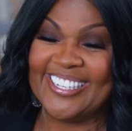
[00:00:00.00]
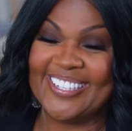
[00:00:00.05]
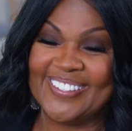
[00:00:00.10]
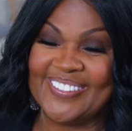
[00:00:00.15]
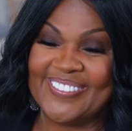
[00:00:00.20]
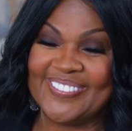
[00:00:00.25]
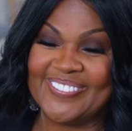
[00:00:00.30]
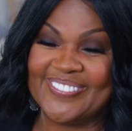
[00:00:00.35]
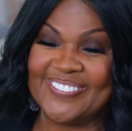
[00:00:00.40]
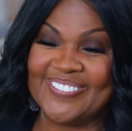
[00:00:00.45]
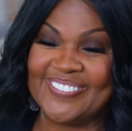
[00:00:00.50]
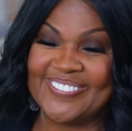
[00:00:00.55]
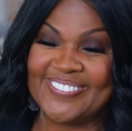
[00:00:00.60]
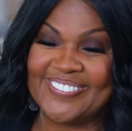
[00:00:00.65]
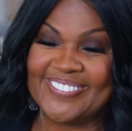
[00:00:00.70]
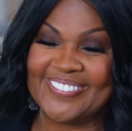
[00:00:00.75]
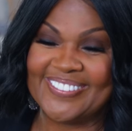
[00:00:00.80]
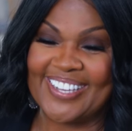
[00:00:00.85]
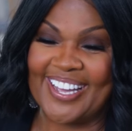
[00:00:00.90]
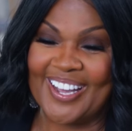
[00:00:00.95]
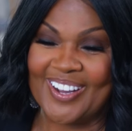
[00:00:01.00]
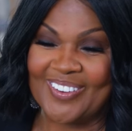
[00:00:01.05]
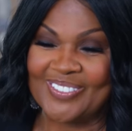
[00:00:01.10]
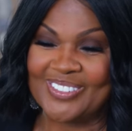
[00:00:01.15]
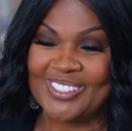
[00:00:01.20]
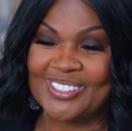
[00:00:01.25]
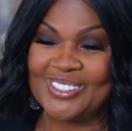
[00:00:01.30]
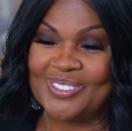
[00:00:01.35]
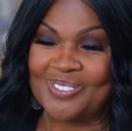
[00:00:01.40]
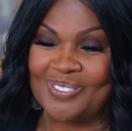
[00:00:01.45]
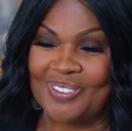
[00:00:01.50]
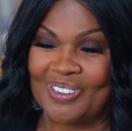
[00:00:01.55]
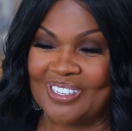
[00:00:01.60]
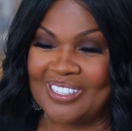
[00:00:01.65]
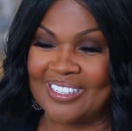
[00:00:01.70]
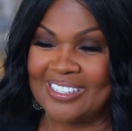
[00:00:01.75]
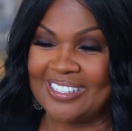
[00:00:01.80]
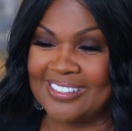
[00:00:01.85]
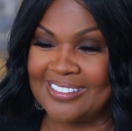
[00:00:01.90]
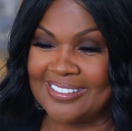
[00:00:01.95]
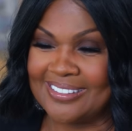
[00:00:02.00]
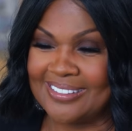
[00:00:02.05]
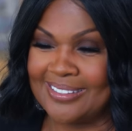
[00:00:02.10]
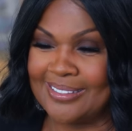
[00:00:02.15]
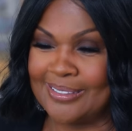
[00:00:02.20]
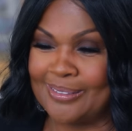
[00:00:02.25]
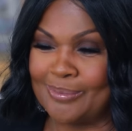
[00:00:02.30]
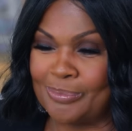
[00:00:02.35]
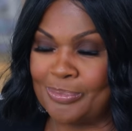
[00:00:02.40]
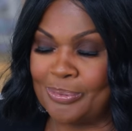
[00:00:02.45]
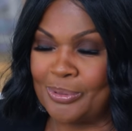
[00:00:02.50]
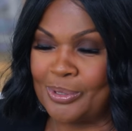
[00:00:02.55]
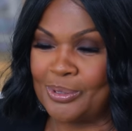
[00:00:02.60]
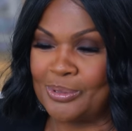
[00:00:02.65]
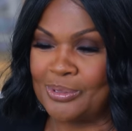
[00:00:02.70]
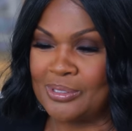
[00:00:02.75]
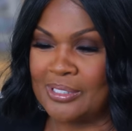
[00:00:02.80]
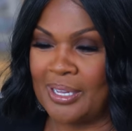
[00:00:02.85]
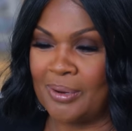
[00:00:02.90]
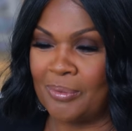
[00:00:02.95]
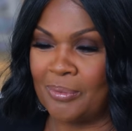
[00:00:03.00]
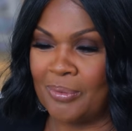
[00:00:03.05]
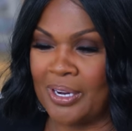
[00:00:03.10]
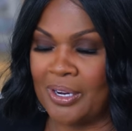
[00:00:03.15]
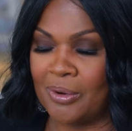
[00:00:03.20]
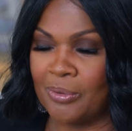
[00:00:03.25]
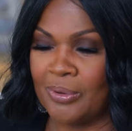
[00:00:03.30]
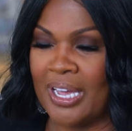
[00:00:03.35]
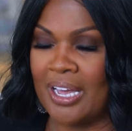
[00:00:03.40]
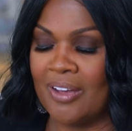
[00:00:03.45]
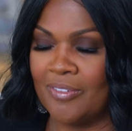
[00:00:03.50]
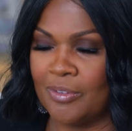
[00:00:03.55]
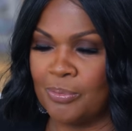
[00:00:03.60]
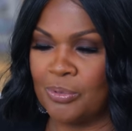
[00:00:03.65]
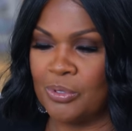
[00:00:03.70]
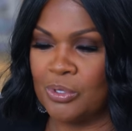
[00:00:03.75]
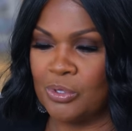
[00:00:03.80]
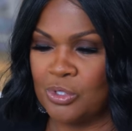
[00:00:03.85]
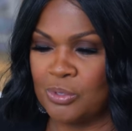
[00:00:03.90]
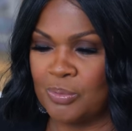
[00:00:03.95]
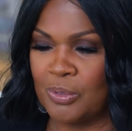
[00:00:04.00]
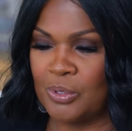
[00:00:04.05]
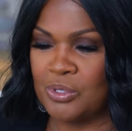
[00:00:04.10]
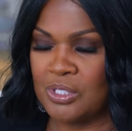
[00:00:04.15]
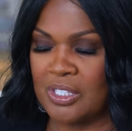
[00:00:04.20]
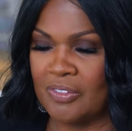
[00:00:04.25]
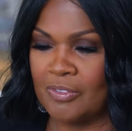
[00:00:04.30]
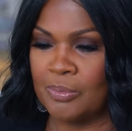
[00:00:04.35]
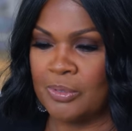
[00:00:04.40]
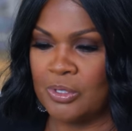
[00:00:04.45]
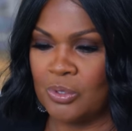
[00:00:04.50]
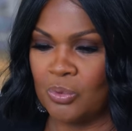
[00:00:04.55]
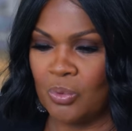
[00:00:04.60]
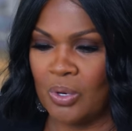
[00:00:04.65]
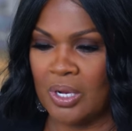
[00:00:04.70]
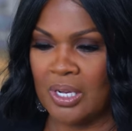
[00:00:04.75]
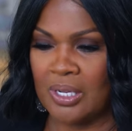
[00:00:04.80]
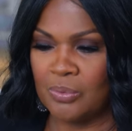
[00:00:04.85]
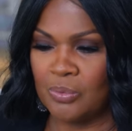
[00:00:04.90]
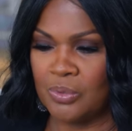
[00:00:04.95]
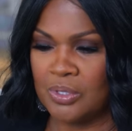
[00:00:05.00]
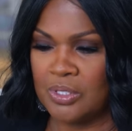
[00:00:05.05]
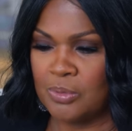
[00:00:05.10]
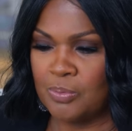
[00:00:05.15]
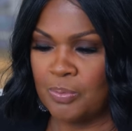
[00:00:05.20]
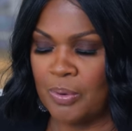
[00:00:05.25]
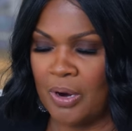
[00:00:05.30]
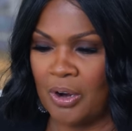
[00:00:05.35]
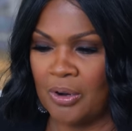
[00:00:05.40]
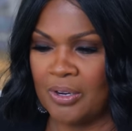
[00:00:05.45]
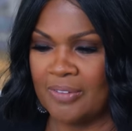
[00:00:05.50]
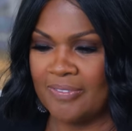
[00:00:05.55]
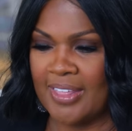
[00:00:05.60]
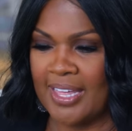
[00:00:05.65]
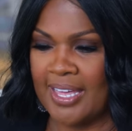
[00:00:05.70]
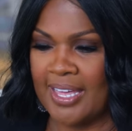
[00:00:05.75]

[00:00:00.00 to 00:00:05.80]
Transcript: um, Alvin and Dewan um, mm-hmm. produced that record. Well, Alvin produced most of it, but Dewan was part of